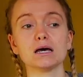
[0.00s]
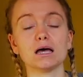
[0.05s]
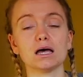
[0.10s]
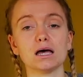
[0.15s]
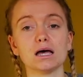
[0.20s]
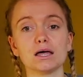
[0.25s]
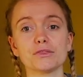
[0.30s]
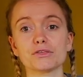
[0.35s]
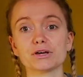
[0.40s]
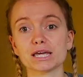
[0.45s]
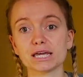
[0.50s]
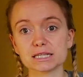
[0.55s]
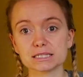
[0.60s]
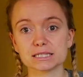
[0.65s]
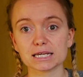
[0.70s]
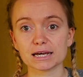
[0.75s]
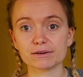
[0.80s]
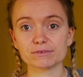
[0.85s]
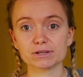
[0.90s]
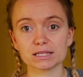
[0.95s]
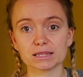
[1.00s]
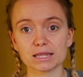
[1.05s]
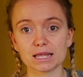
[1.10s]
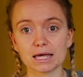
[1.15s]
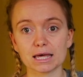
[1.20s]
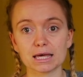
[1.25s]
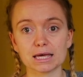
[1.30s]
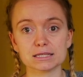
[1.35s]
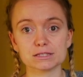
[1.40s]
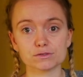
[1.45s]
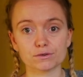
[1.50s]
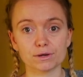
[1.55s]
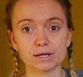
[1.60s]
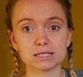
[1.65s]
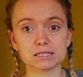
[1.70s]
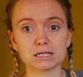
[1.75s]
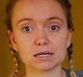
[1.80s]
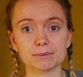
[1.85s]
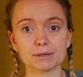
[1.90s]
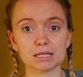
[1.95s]
The kids are having their
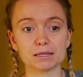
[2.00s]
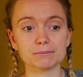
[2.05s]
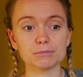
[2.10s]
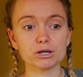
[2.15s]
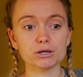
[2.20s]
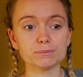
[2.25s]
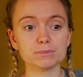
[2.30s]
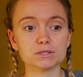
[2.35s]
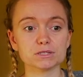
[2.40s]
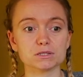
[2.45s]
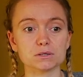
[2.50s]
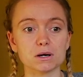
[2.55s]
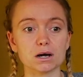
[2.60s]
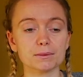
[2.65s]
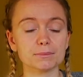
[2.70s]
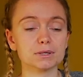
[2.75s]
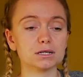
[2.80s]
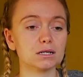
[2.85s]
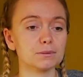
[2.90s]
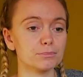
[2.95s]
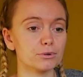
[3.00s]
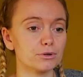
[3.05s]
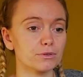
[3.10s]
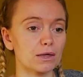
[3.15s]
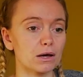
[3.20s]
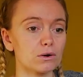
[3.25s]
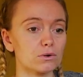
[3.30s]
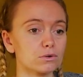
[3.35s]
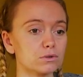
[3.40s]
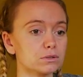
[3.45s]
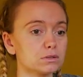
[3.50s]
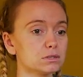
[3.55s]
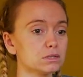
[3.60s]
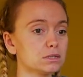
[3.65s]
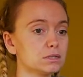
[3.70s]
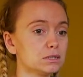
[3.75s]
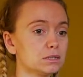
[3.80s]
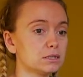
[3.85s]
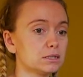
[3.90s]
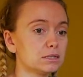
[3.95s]
screen time at the moment, so I'm gonna put that on